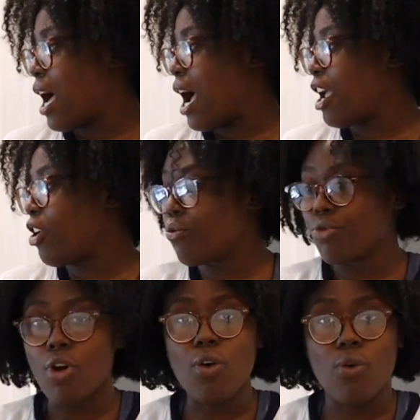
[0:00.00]
I don't
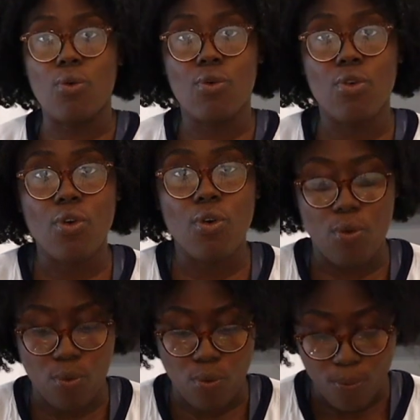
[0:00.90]
know
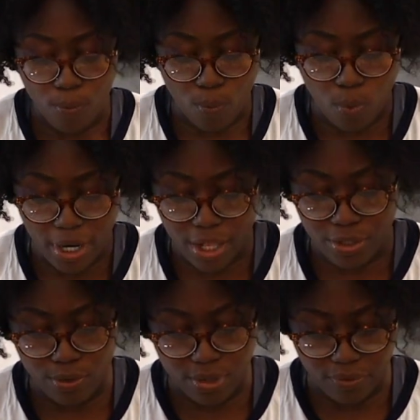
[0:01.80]
what
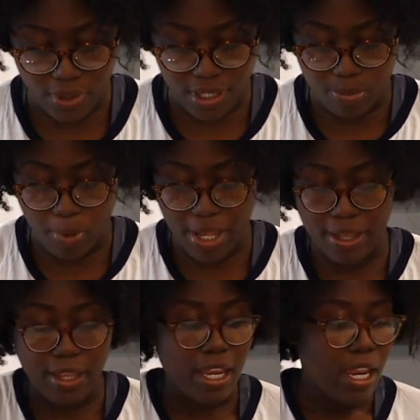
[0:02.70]
I'll use for this,
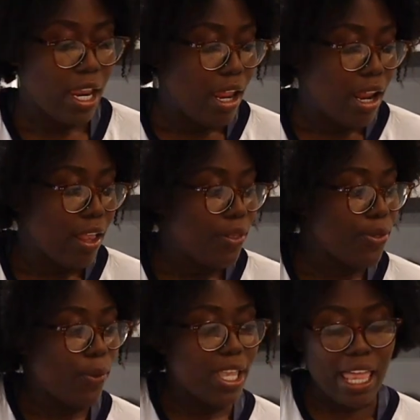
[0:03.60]
but
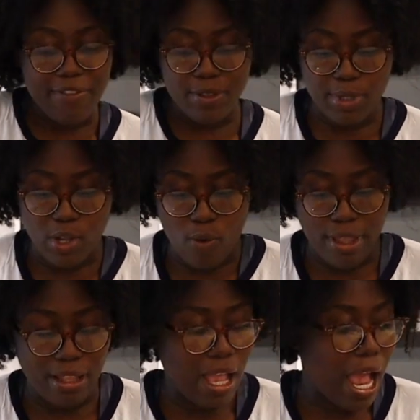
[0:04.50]
the way life's been
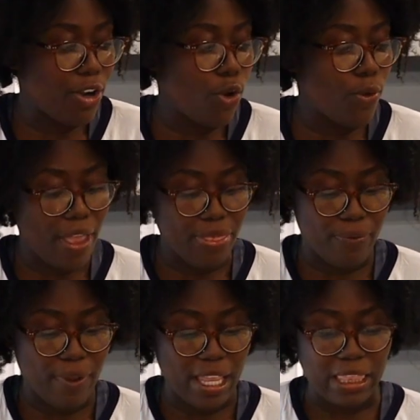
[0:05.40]
going, I know that the
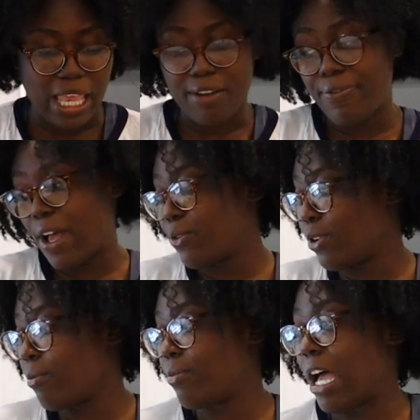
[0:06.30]
fact that I found
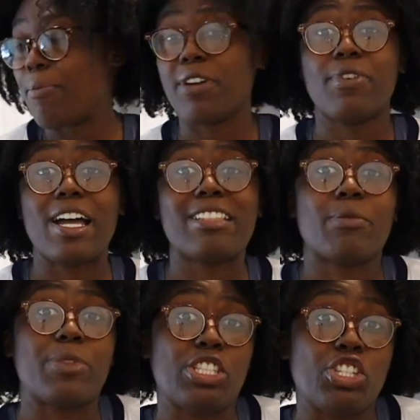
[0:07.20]
them, I'm gonna find
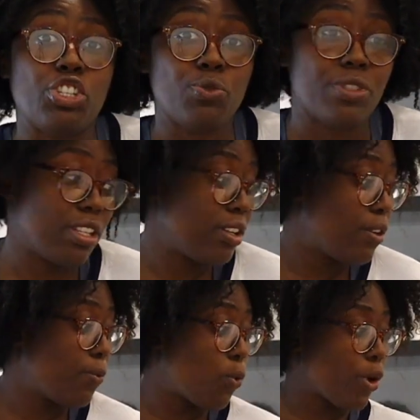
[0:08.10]
something to use
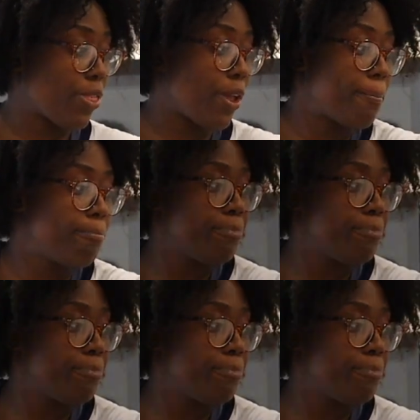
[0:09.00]
for them.